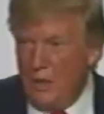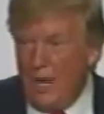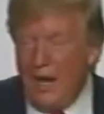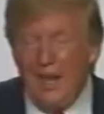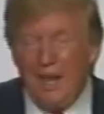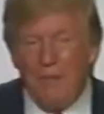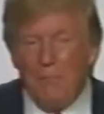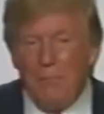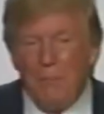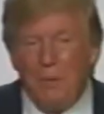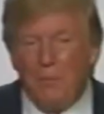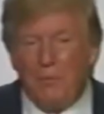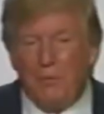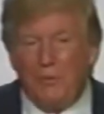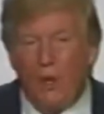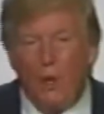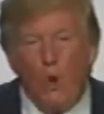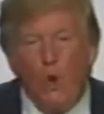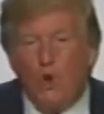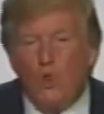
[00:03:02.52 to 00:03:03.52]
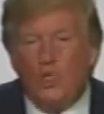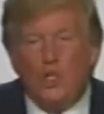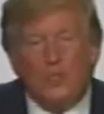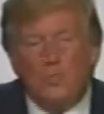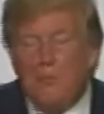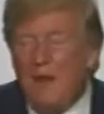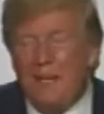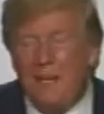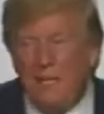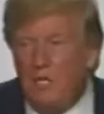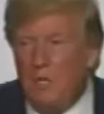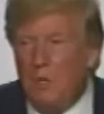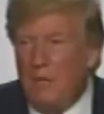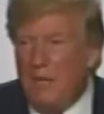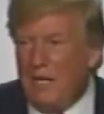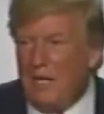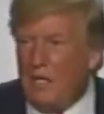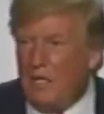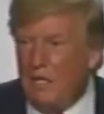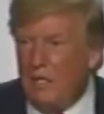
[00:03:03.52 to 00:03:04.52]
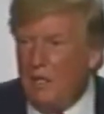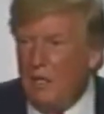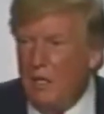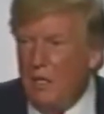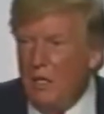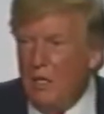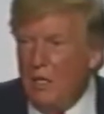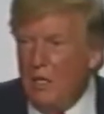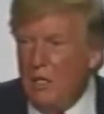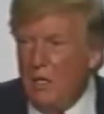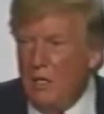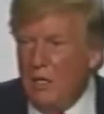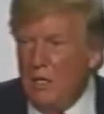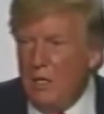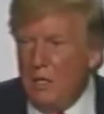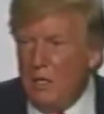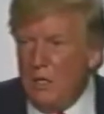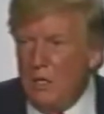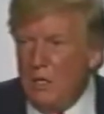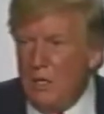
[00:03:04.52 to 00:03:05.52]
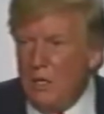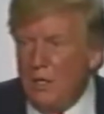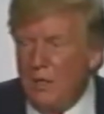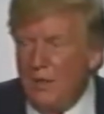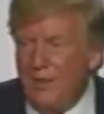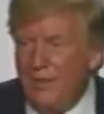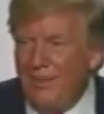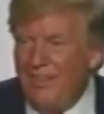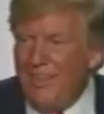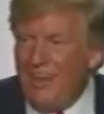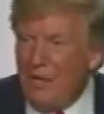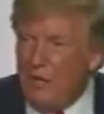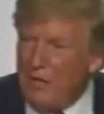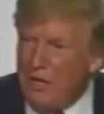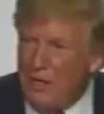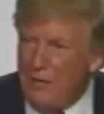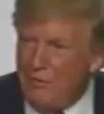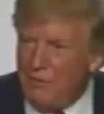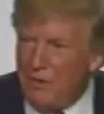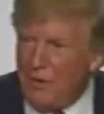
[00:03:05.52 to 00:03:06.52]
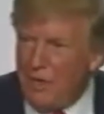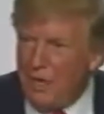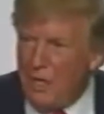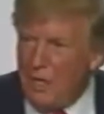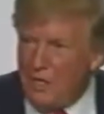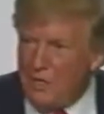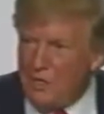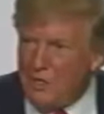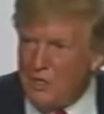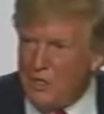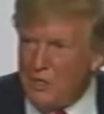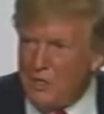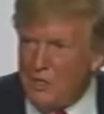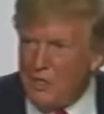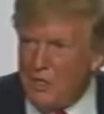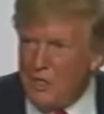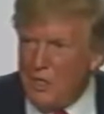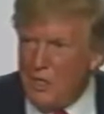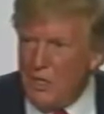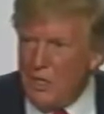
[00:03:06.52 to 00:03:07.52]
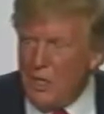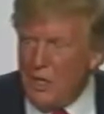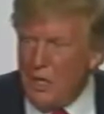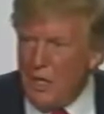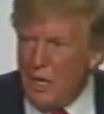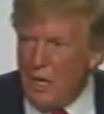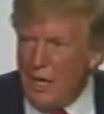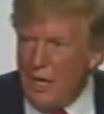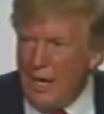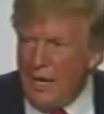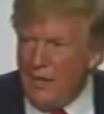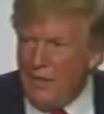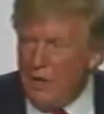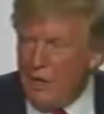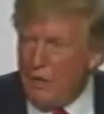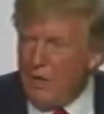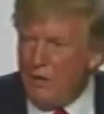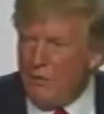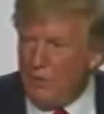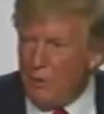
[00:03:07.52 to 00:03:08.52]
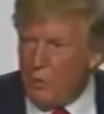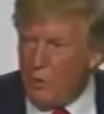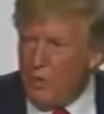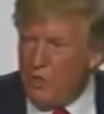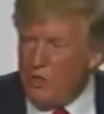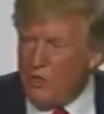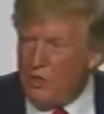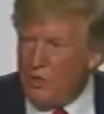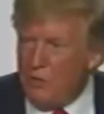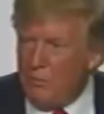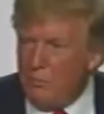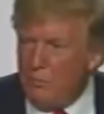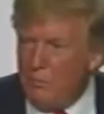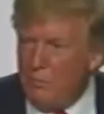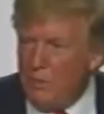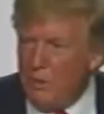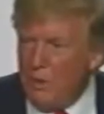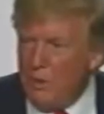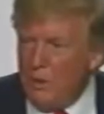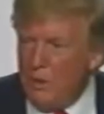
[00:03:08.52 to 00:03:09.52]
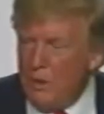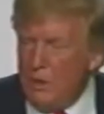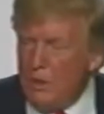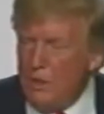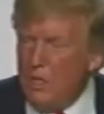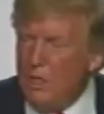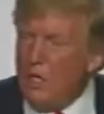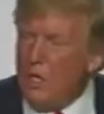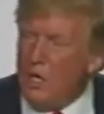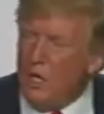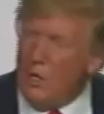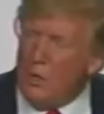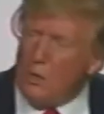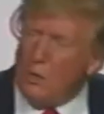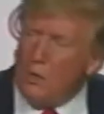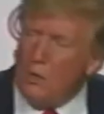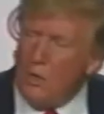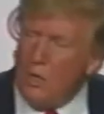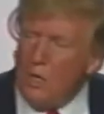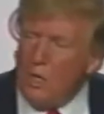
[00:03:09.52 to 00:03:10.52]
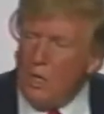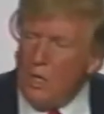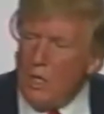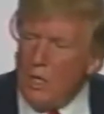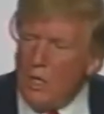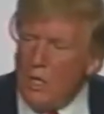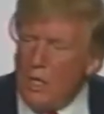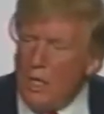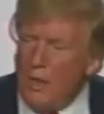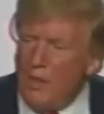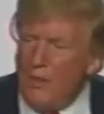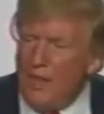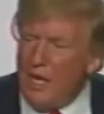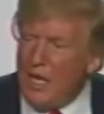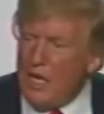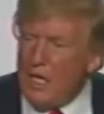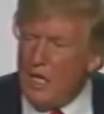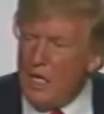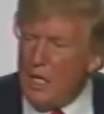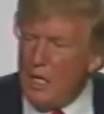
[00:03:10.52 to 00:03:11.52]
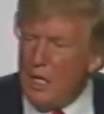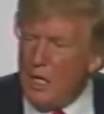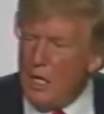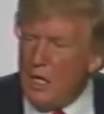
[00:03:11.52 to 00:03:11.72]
I have people say, oh, just make a deal, make a deal. They don't have the guts and they don't have the wisdom to know that